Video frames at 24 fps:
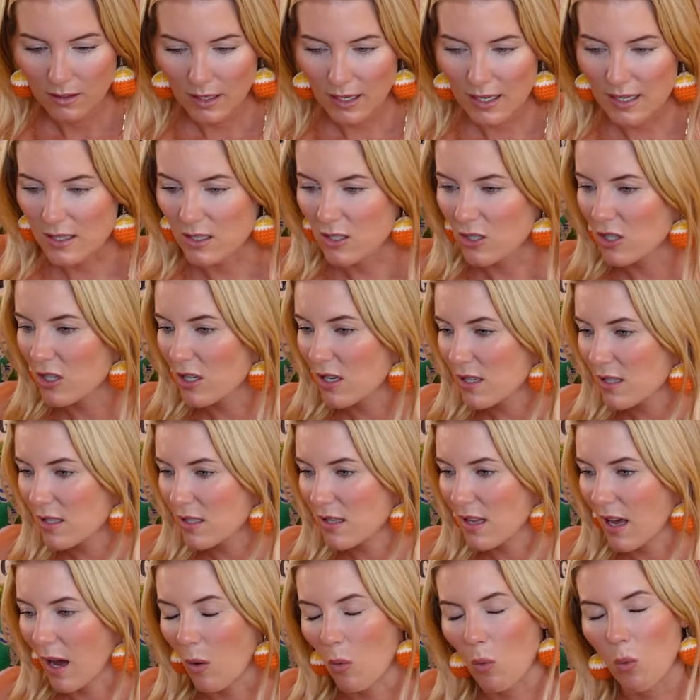is
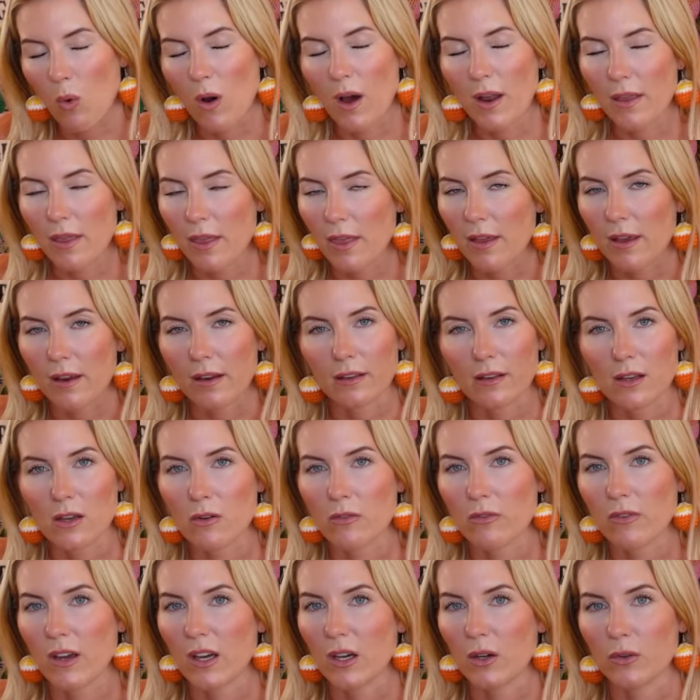just that one thing that you
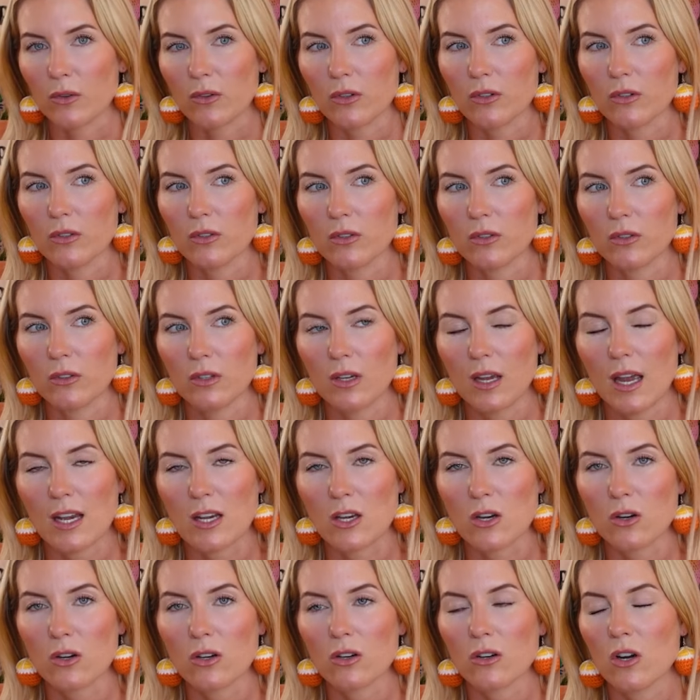found, and
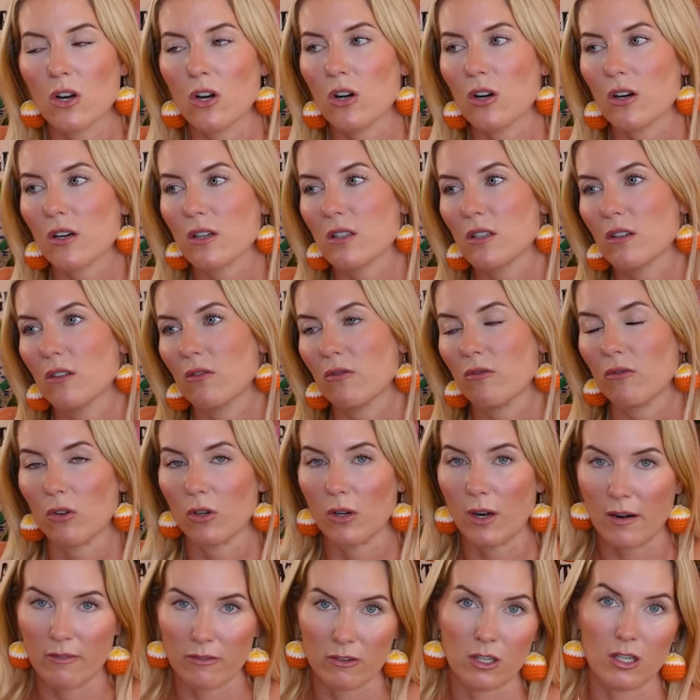you're hooked
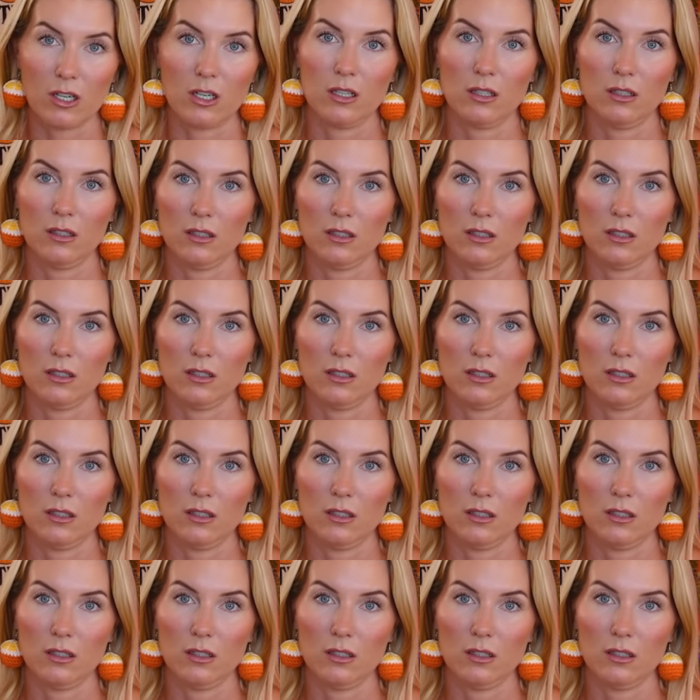forever.